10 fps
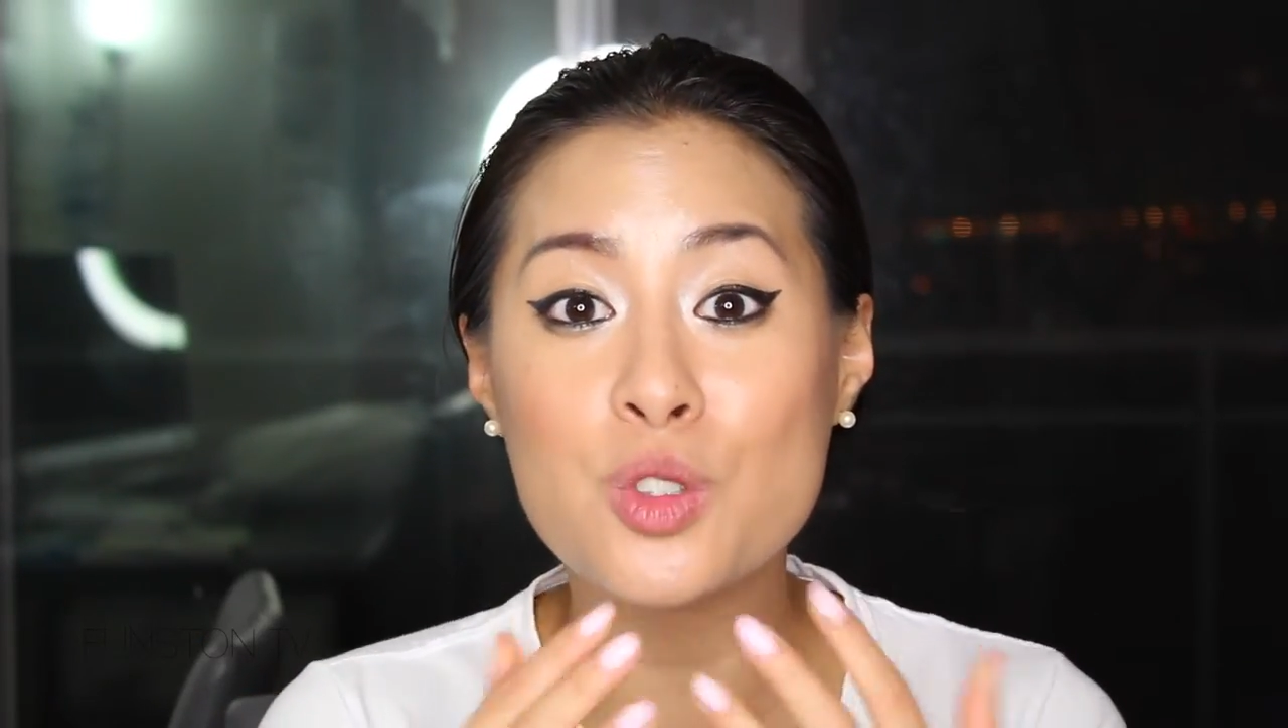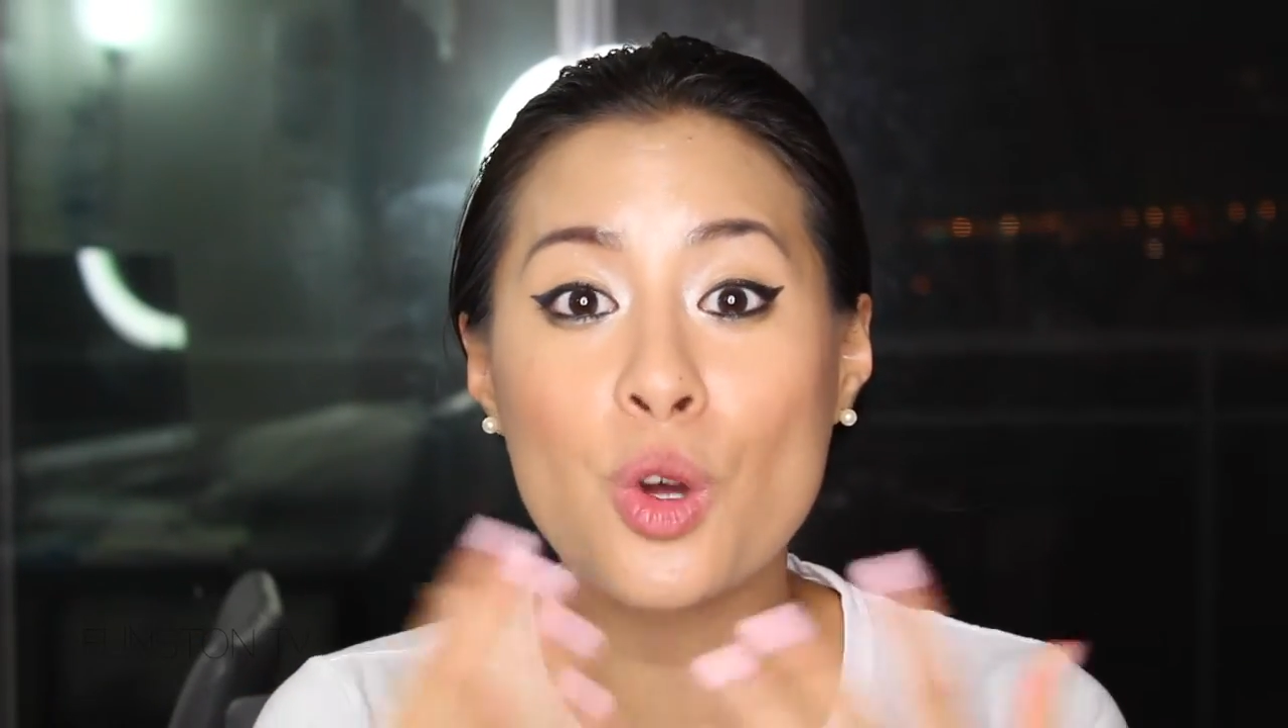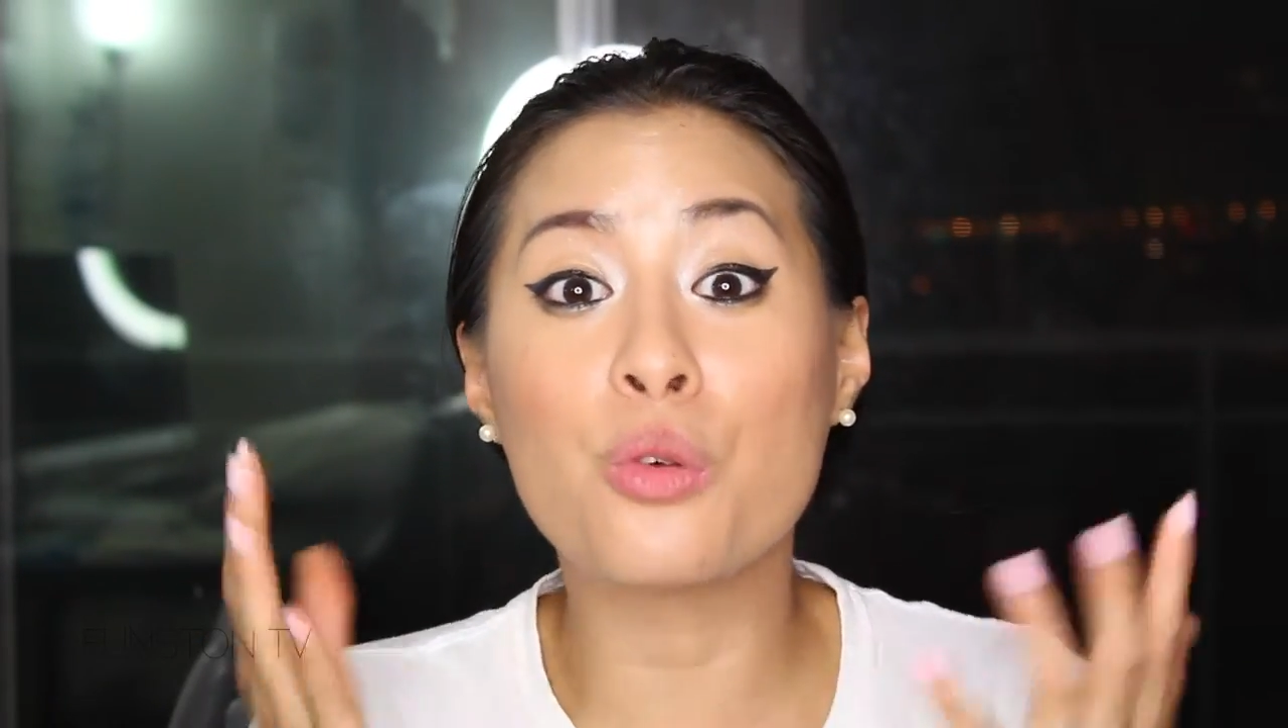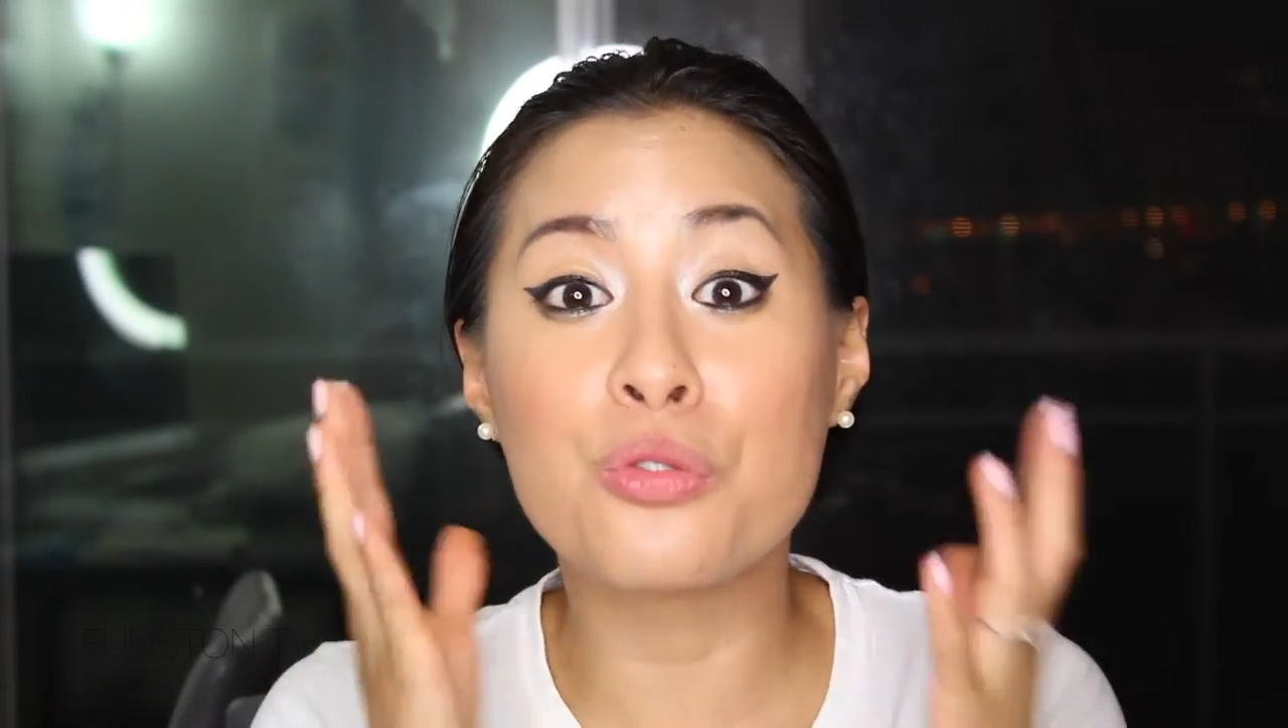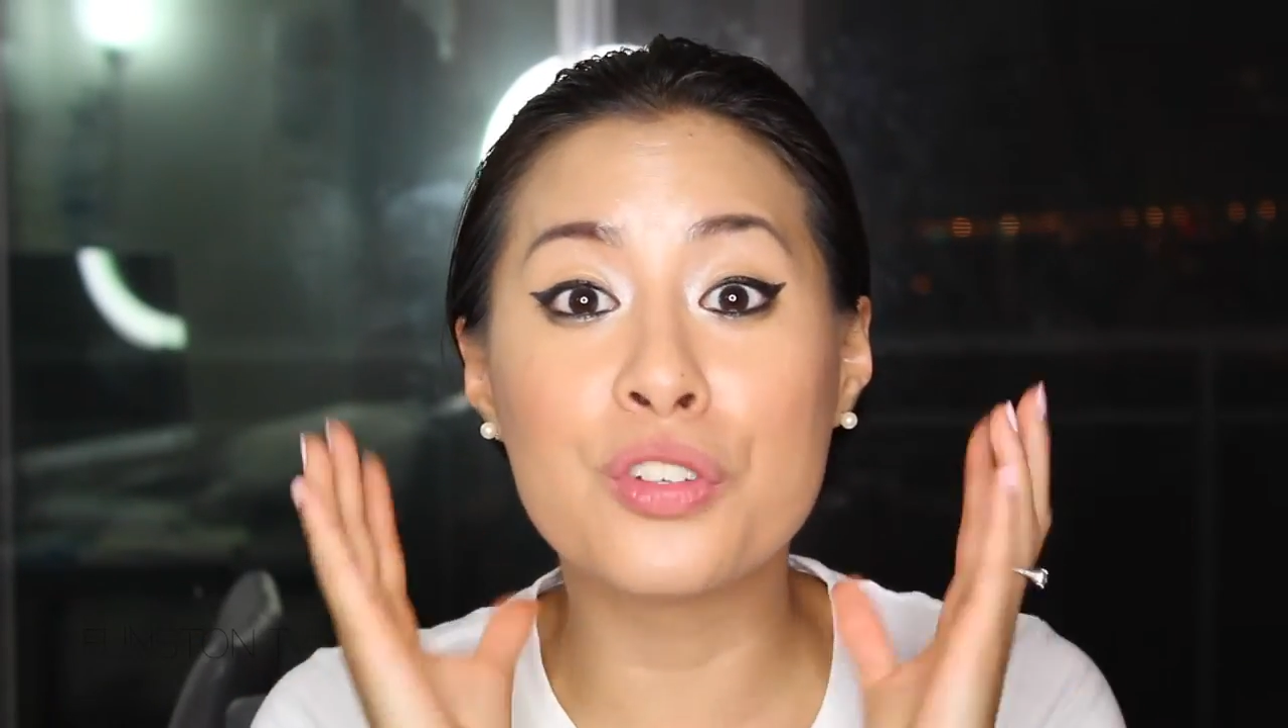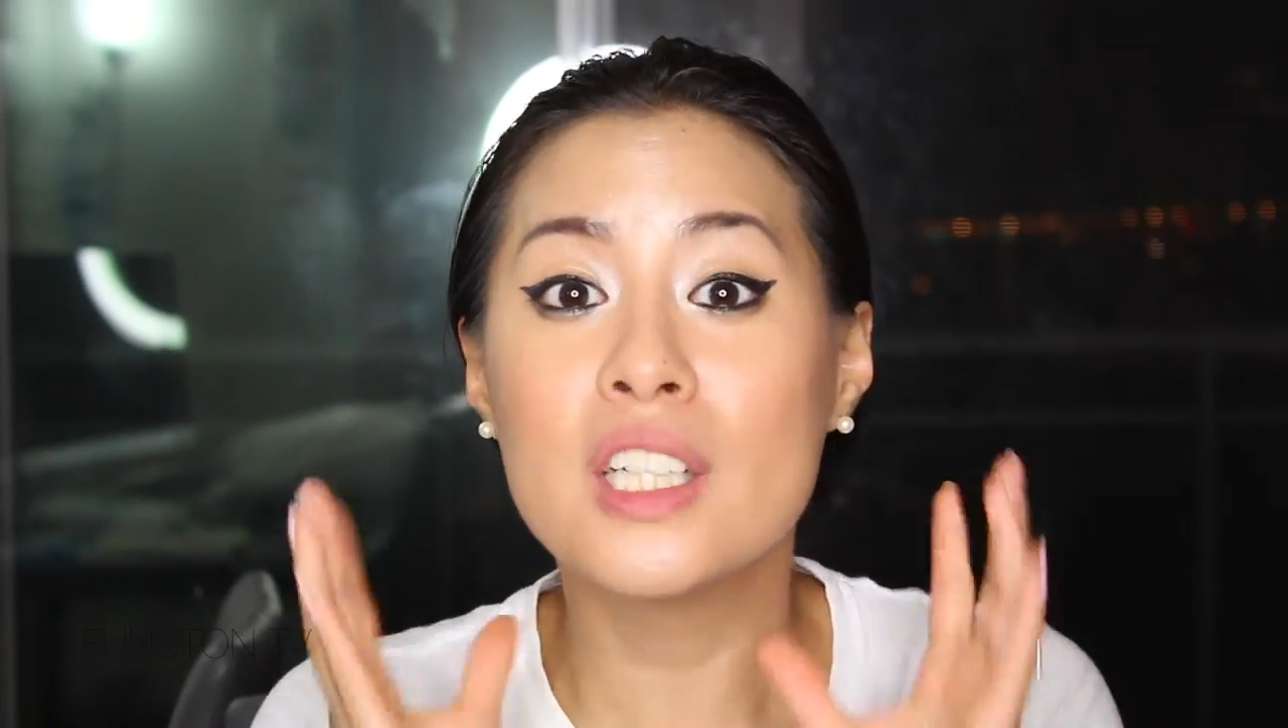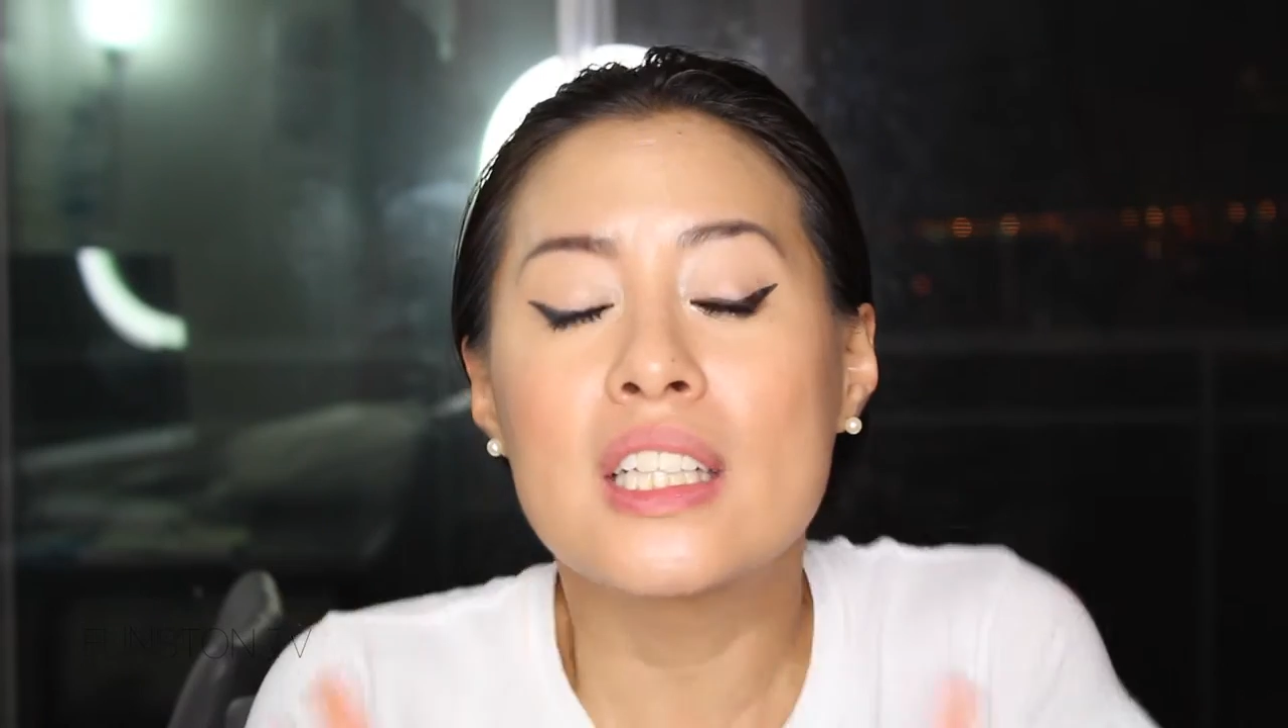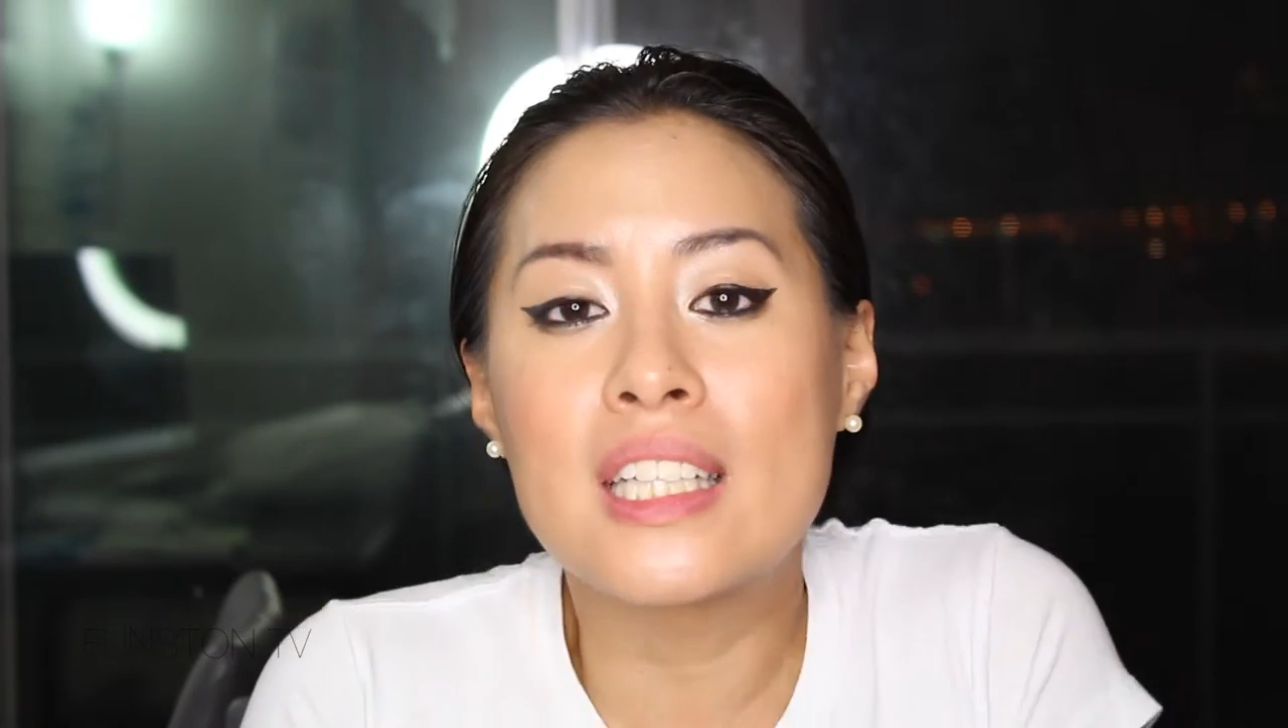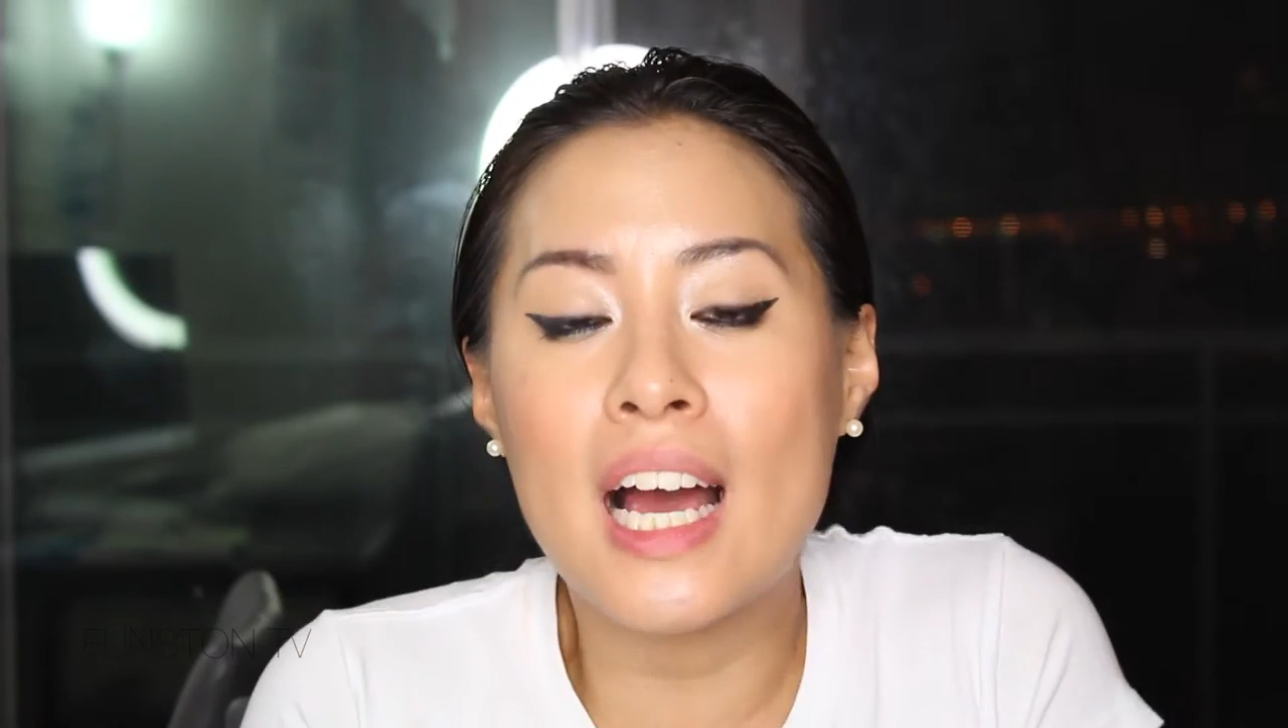don't feel it